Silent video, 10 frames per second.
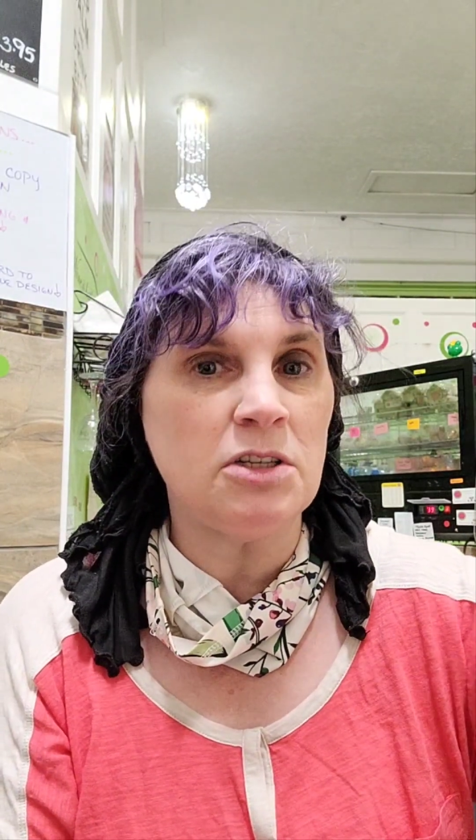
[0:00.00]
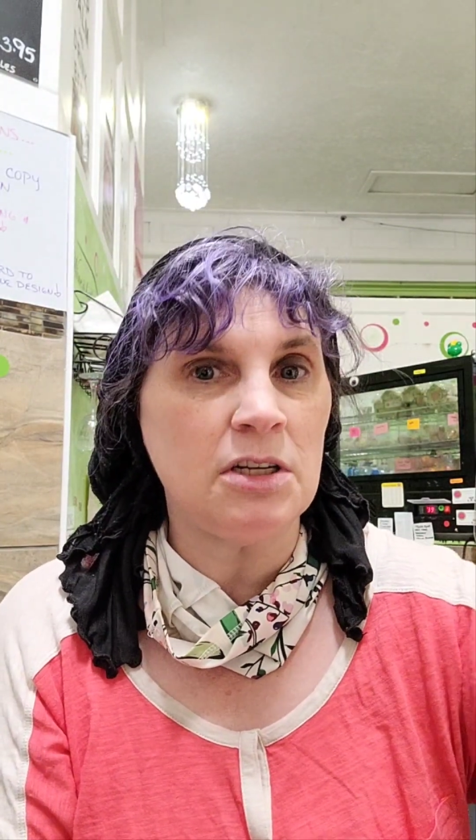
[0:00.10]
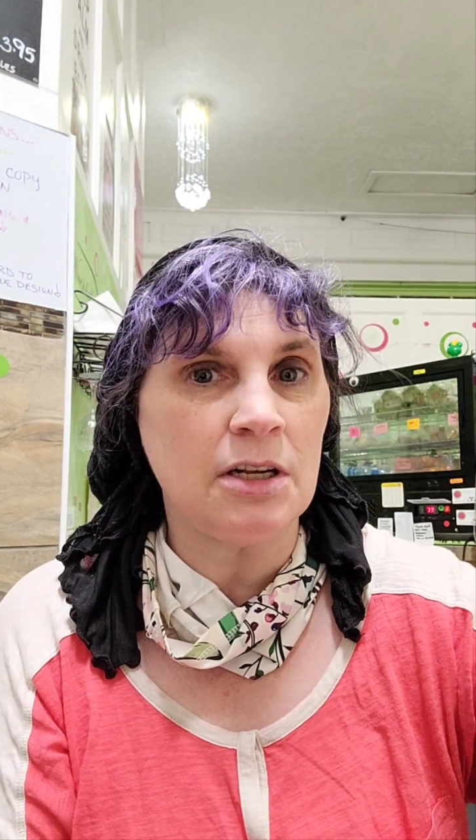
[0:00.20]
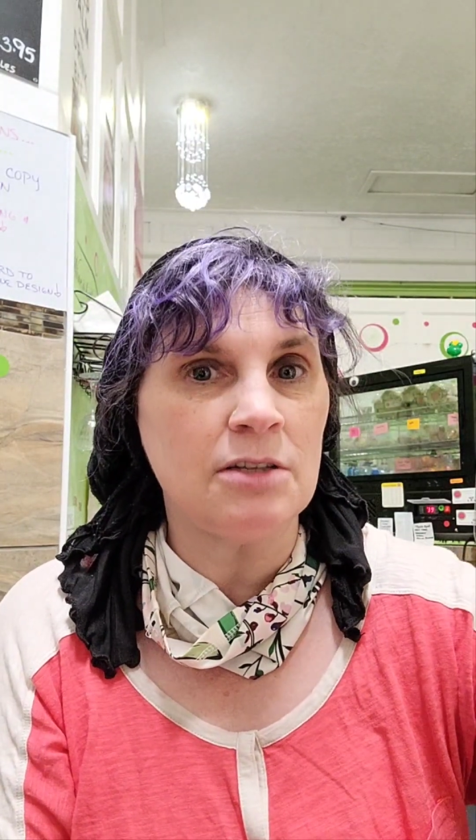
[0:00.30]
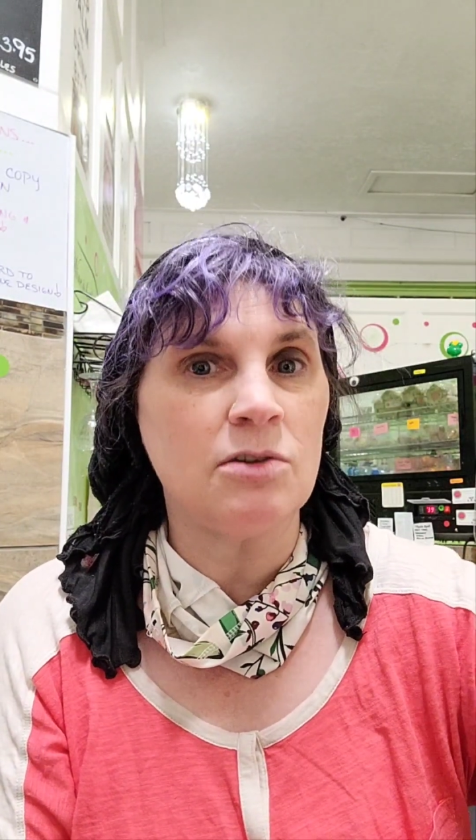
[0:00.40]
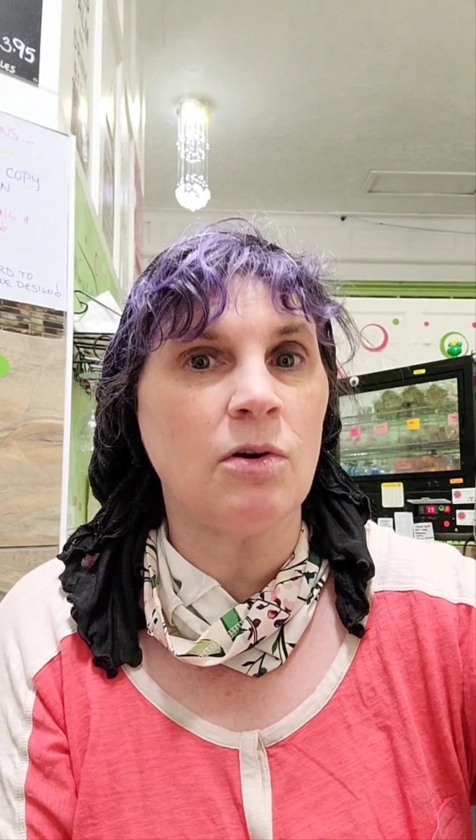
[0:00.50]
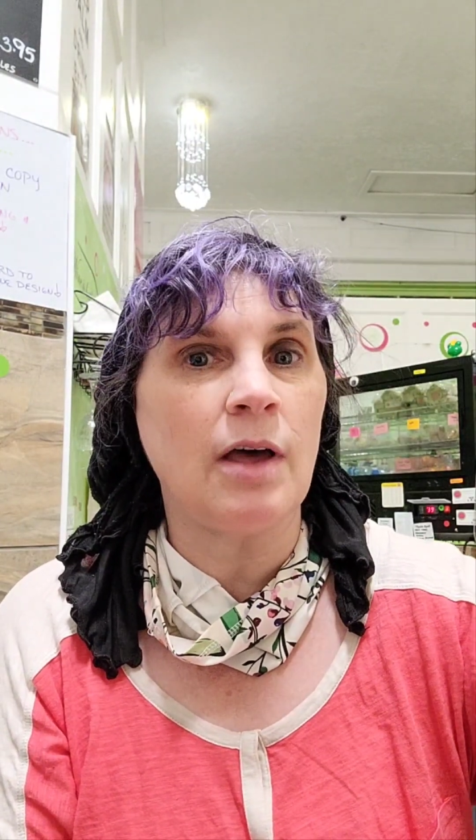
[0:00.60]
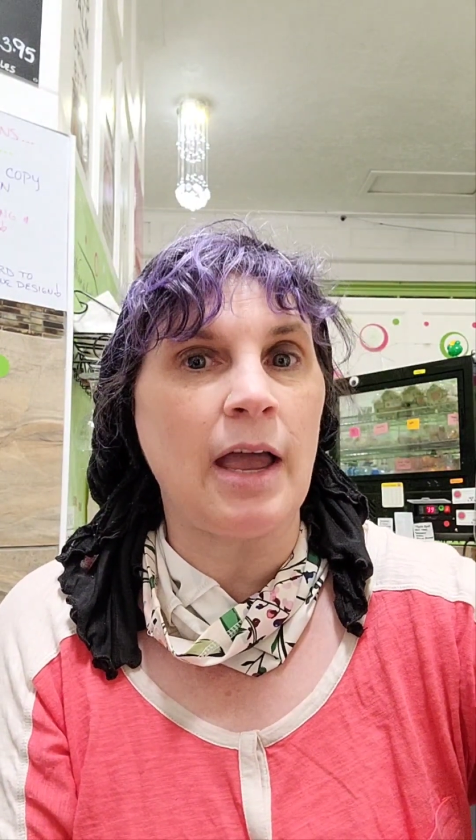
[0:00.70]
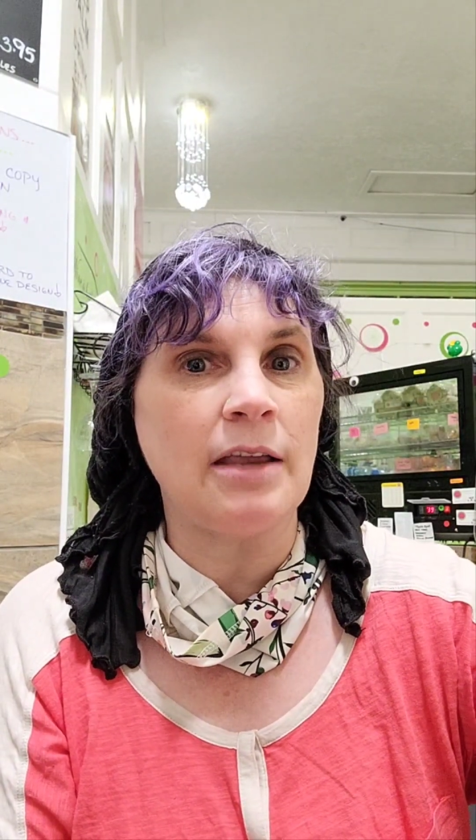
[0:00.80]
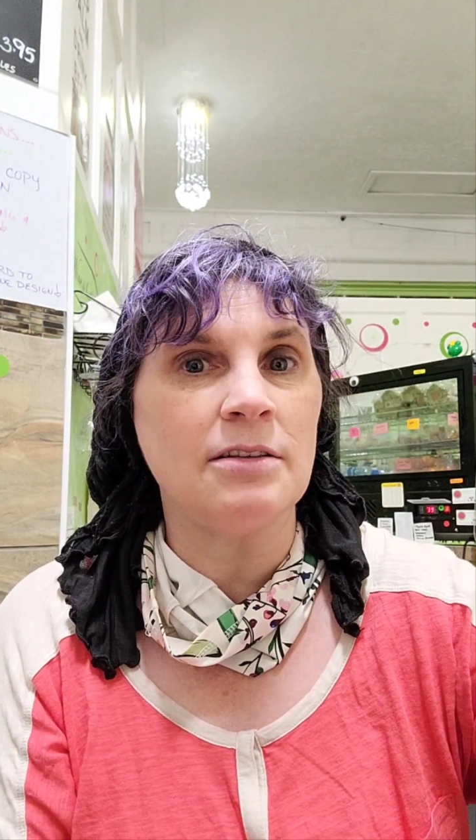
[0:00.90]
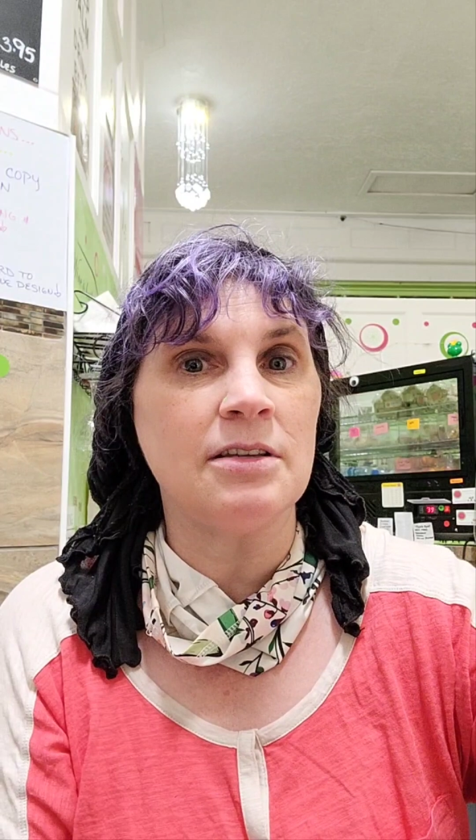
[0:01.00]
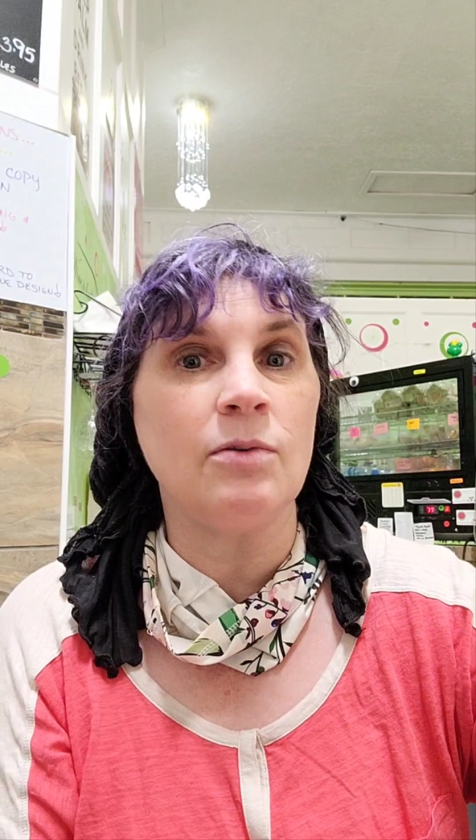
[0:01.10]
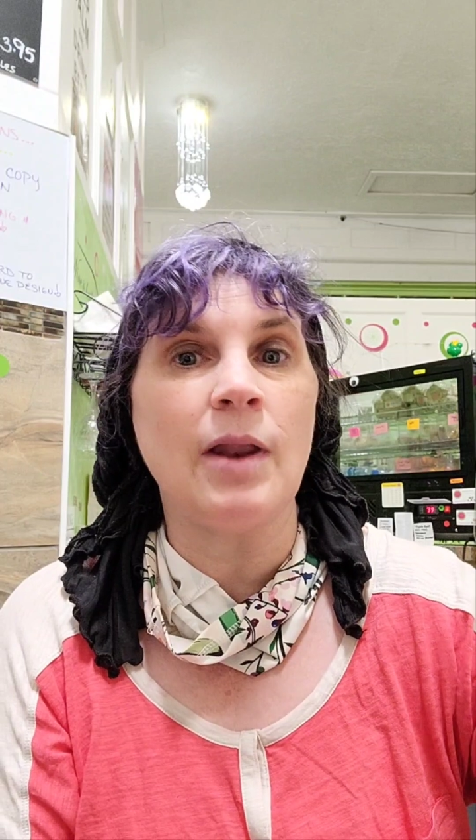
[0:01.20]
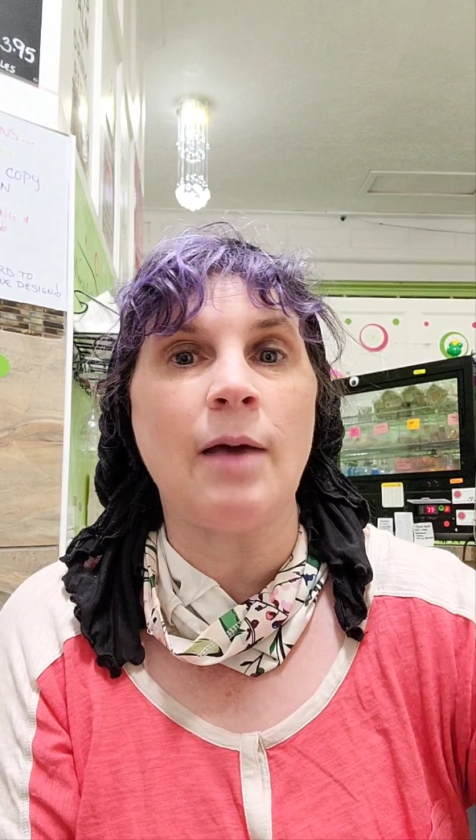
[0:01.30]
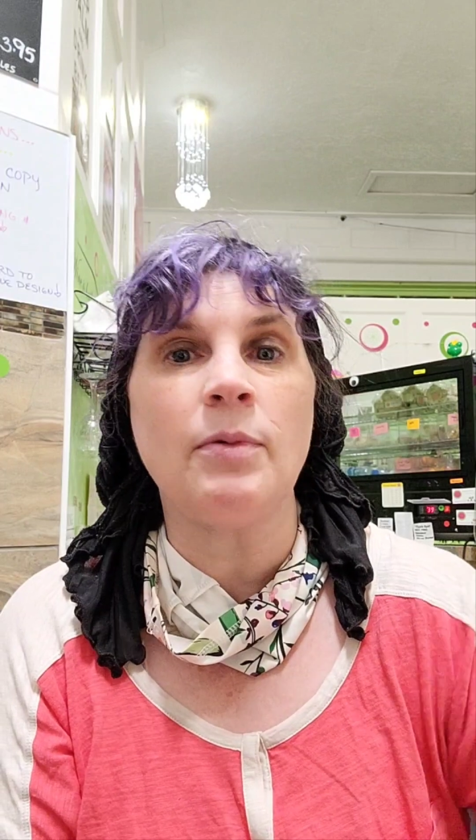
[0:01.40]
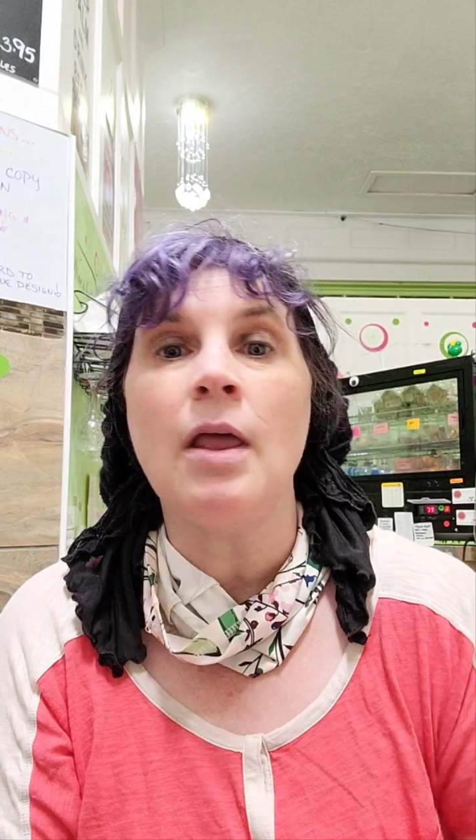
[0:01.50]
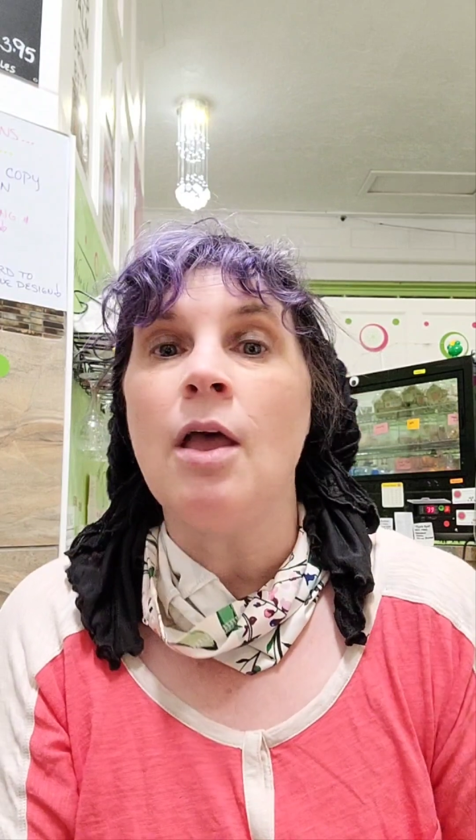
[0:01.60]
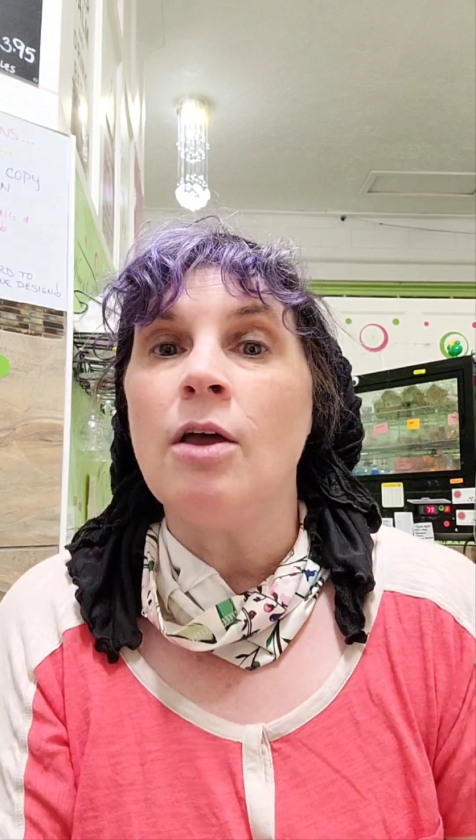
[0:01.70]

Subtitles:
she did so I could see what happened.